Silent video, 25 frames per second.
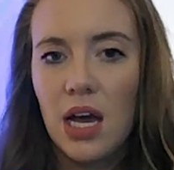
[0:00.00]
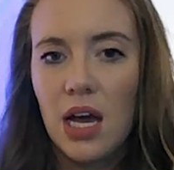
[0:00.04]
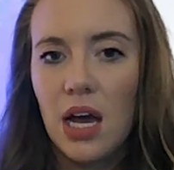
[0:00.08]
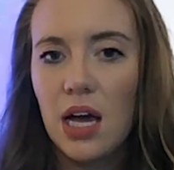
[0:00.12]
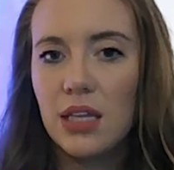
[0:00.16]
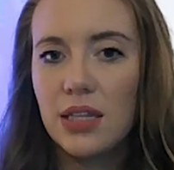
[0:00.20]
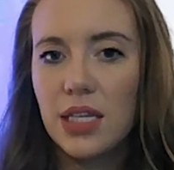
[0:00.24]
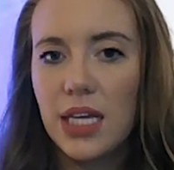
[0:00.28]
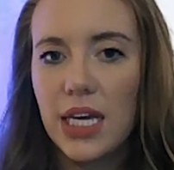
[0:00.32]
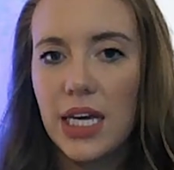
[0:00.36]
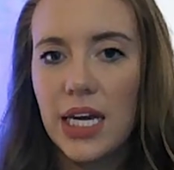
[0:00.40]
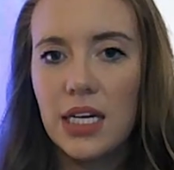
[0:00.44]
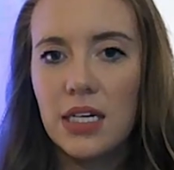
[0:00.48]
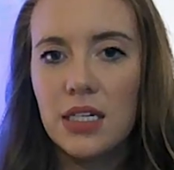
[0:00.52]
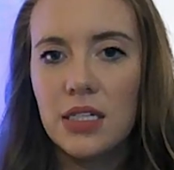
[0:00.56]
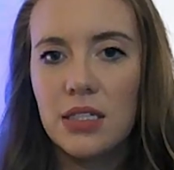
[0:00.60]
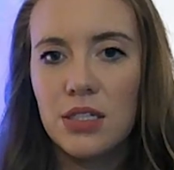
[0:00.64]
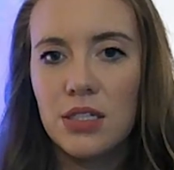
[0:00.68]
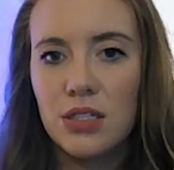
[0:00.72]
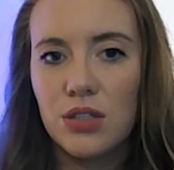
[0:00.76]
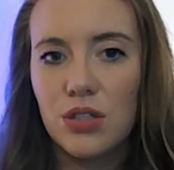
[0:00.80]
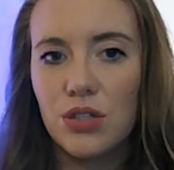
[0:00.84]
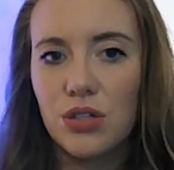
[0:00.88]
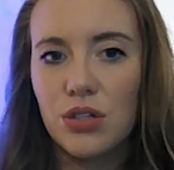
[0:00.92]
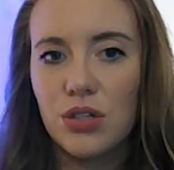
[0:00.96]
A LAN is
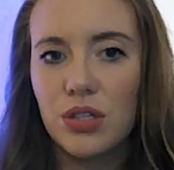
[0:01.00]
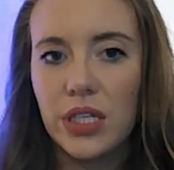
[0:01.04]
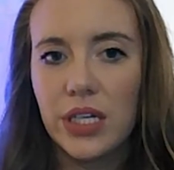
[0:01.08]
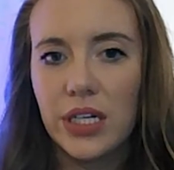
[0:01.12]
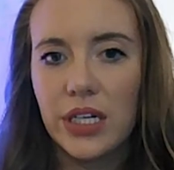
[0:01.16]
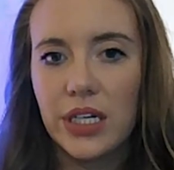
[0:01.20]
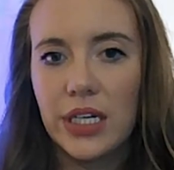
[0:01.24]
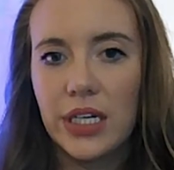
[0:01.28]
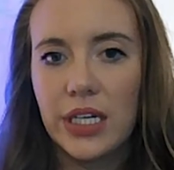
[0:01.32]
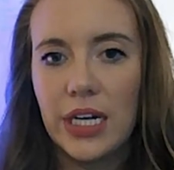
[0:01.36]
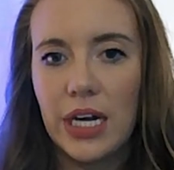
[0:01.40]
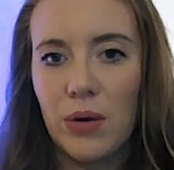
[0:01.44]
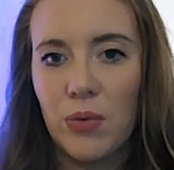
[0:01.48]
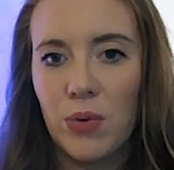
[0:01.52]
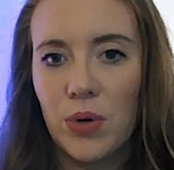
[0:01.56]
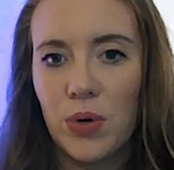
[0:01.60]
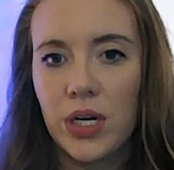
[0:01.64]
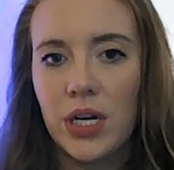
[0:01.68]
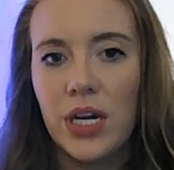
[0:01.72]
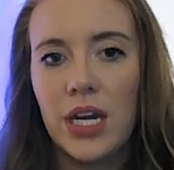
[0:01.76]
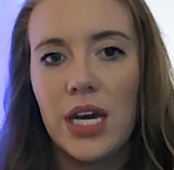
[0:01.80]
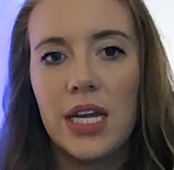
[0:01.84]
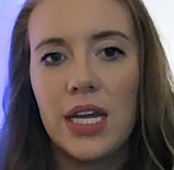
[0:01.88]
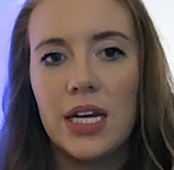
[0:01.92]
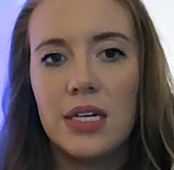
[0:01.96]
a local area
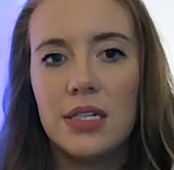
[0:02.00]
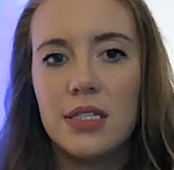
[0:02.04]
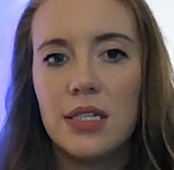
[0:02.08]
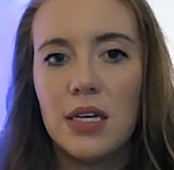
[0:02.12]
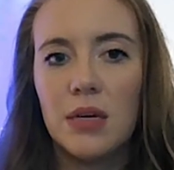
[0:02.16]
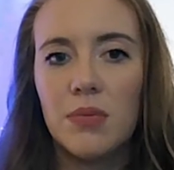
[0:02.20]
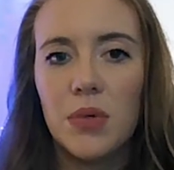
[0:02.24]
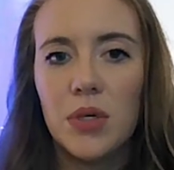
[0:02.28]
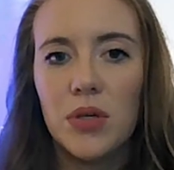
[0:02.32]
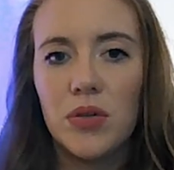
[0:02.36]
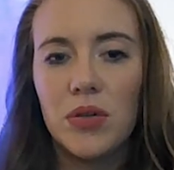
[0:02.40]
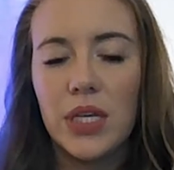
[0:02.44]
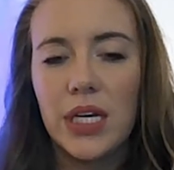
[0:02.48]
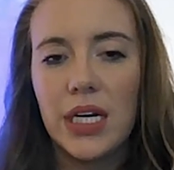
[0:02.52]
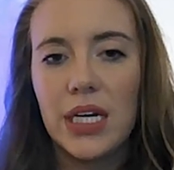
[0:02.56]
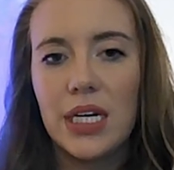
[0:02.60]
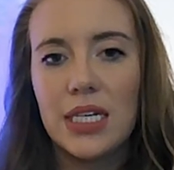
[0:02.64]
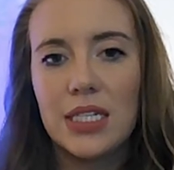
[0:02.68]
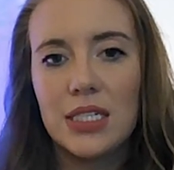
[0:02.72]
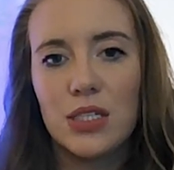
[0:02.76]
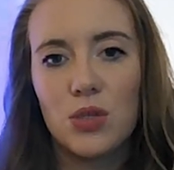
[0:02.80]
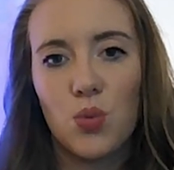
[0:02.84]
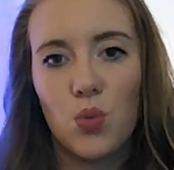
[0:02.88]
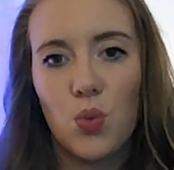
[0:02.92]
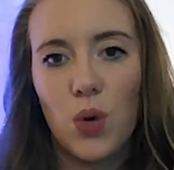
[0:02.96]
network, and a WLAN
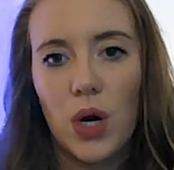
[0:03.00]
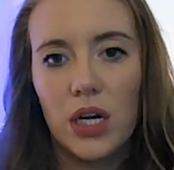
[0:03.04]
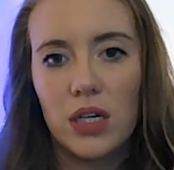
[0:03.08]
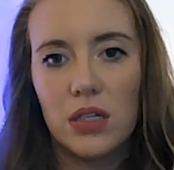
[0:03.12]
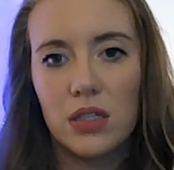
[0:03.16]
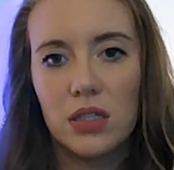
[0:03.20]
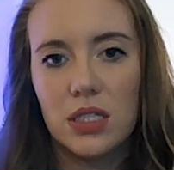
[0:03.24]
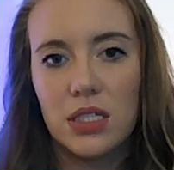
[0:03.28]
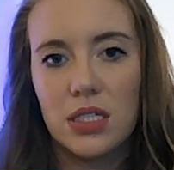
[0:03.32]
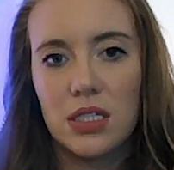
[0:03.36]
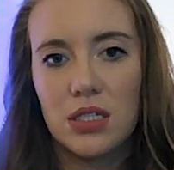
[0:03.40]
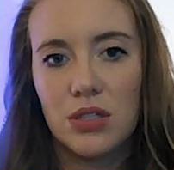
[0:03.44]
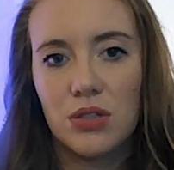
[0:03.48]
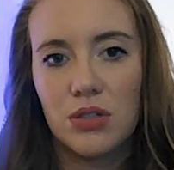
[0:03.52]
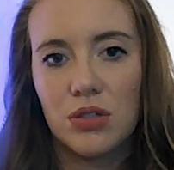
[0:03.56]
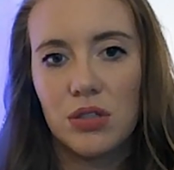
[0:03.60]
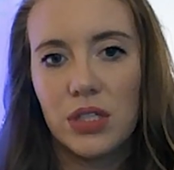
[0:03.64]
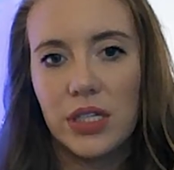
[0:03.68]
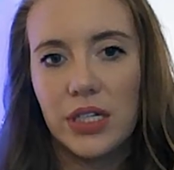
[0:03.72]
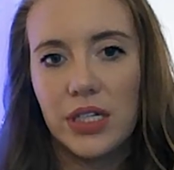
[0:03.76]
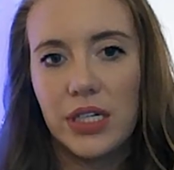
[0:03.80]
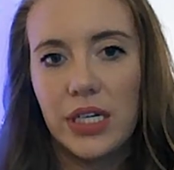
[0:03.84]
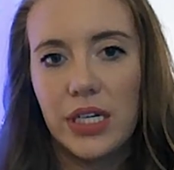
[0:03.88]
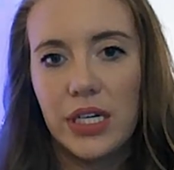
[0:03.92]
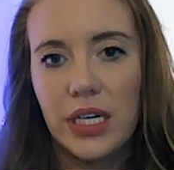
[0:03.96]
is a wireless local
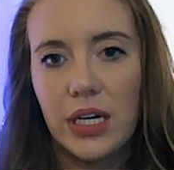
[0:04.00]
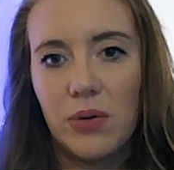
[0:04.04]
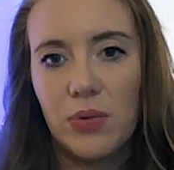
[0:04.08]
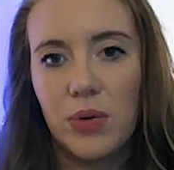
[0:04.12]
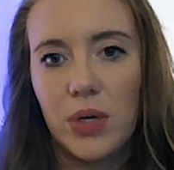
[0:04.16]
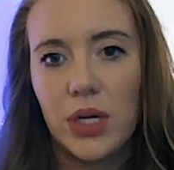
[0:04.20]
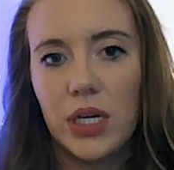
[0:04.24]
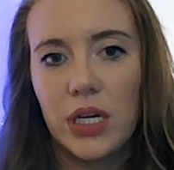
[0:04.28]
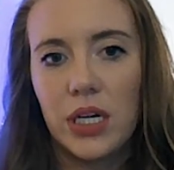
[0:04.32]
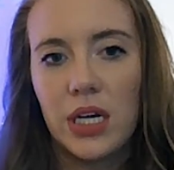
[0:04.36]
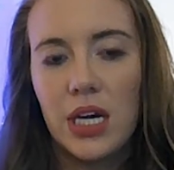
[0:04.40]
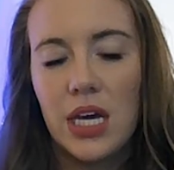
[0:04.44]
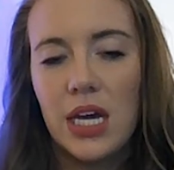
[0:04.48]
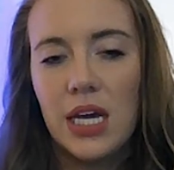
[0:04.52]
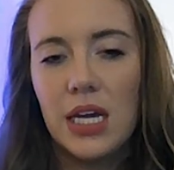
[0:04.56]
area network.